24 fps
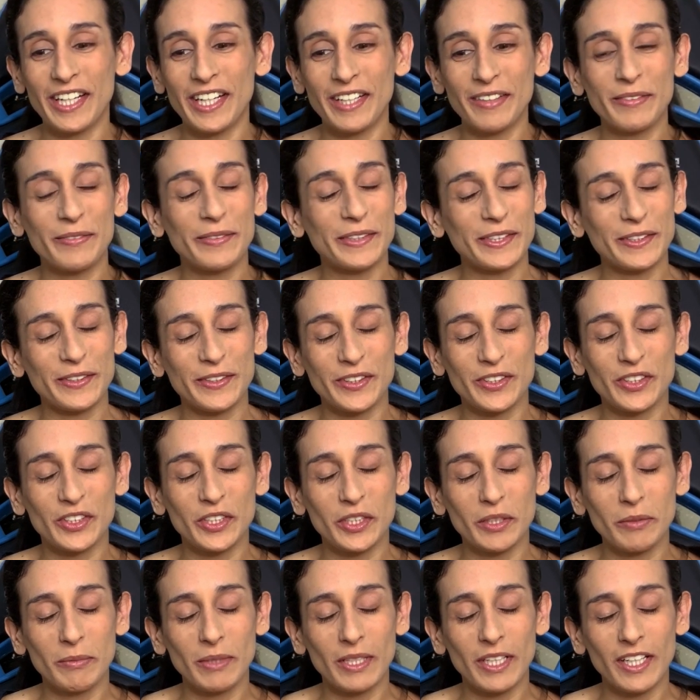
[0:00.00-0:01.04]
because
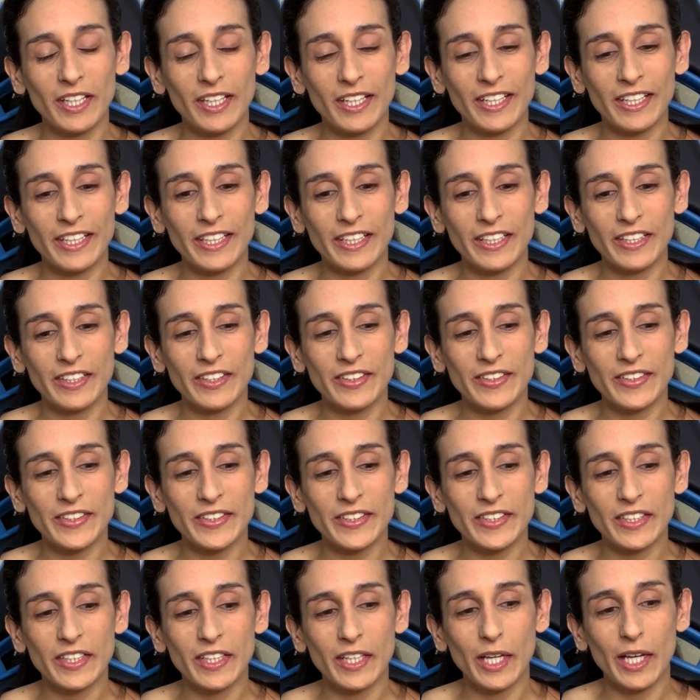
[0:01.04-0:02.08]
Jimmy
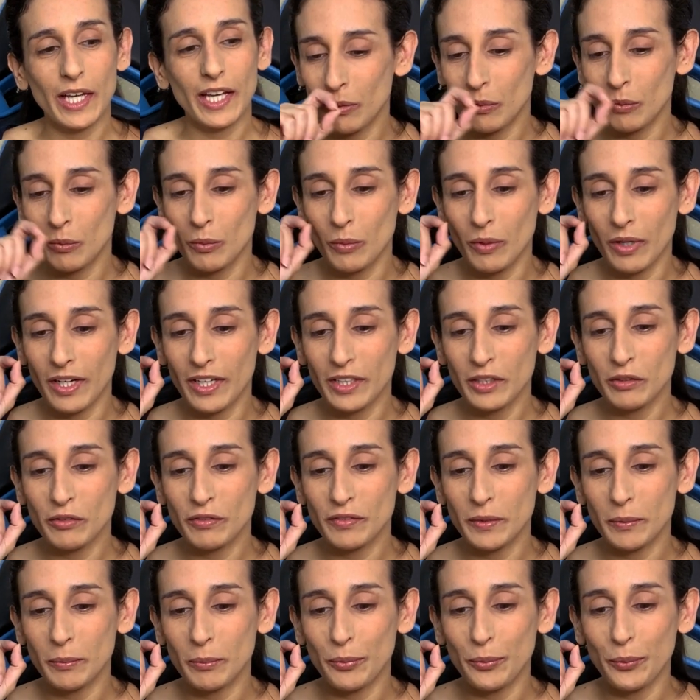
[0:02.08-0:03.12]
is one of
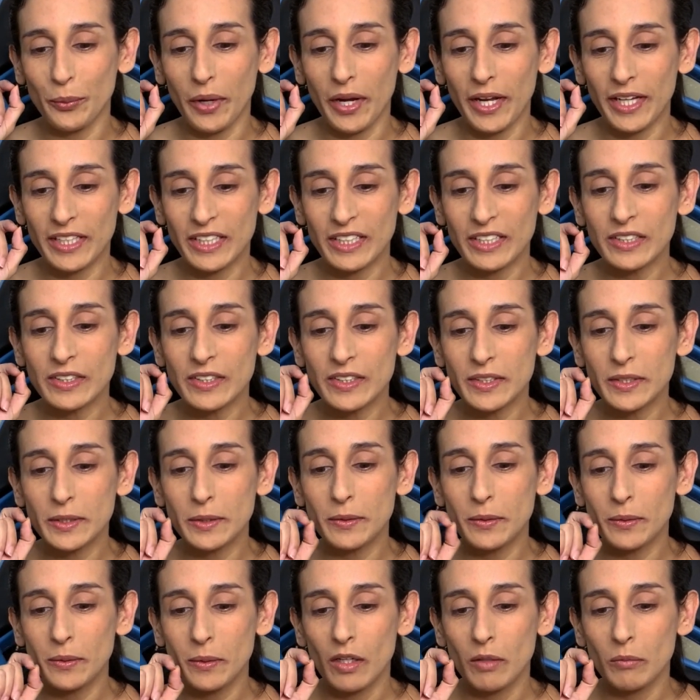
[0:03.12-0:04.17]
the
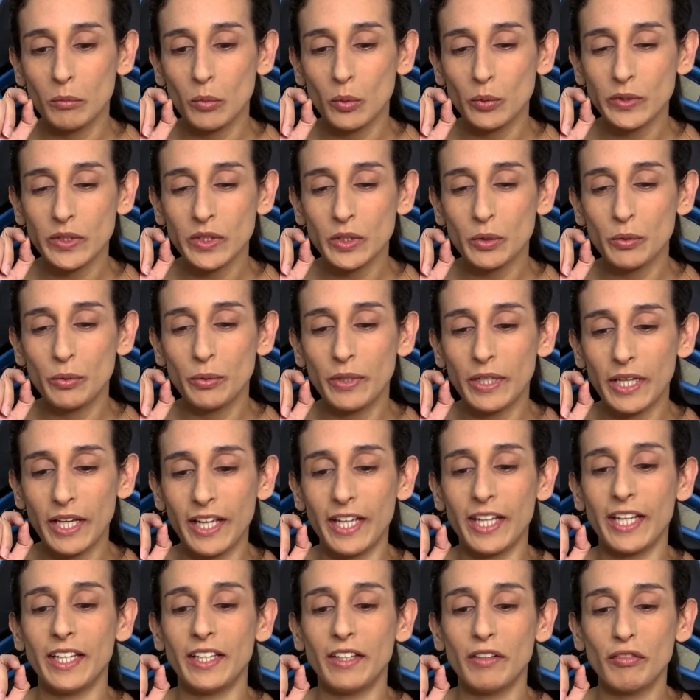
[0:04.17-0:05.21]
brightest, most
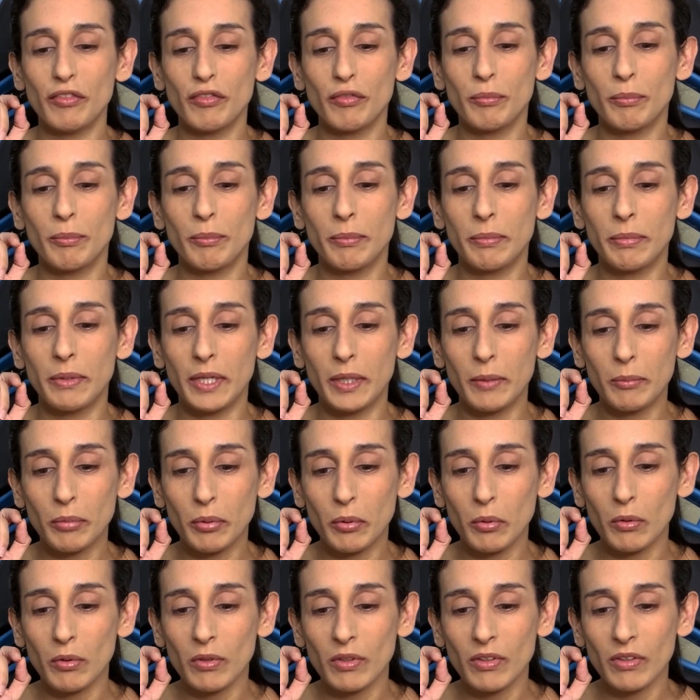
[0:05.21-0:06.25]
creative
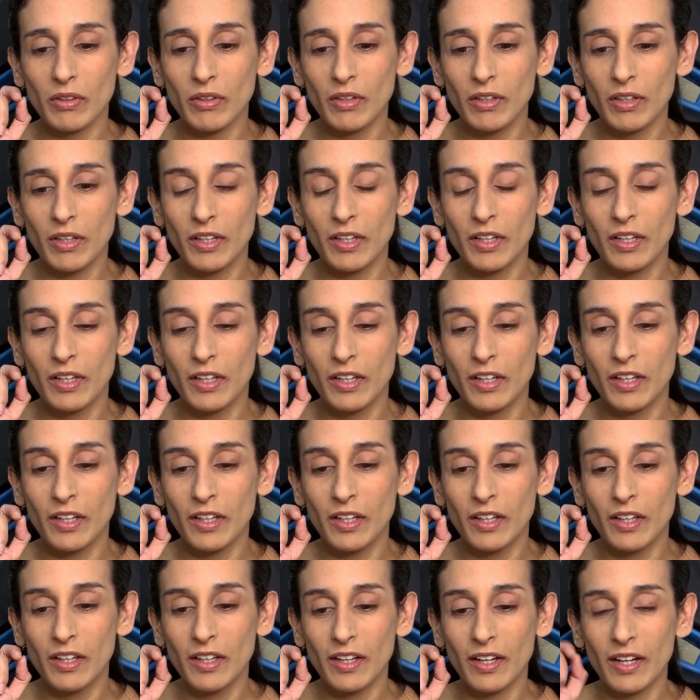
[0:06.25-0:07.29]
people
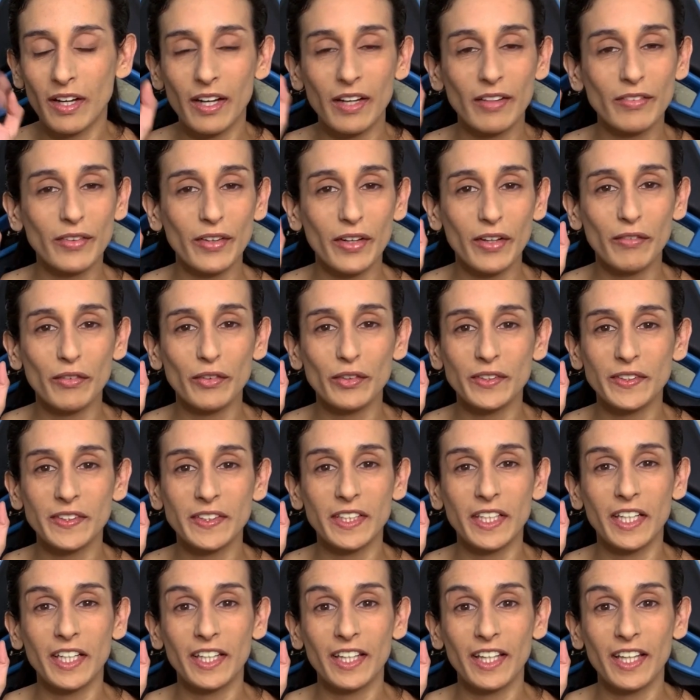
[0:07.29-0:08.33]
I've ever
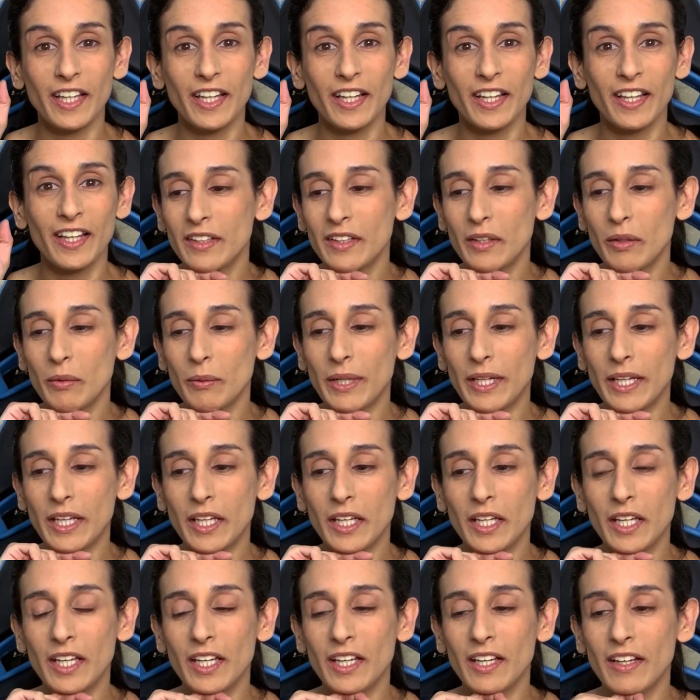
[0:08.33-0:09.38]
seen. The way
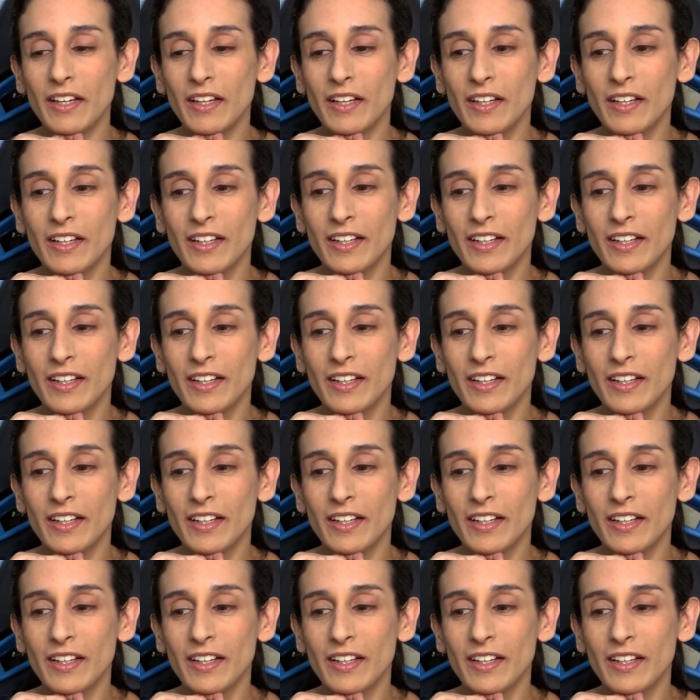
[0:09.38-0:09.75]
he